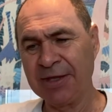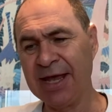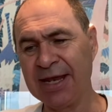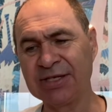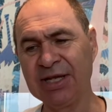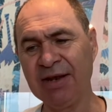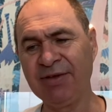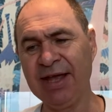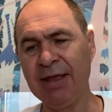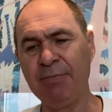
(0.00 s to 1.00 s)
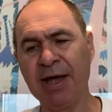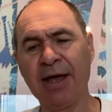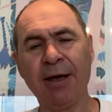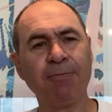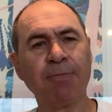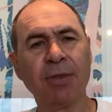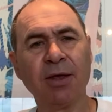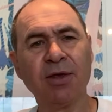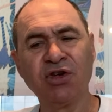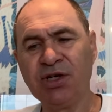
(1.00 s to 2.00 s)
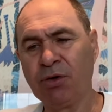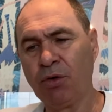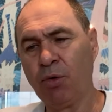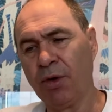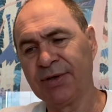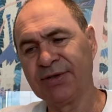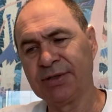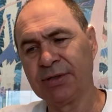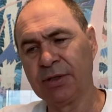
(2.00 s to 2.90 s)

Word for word: Yet instead of getting better, she grew worse.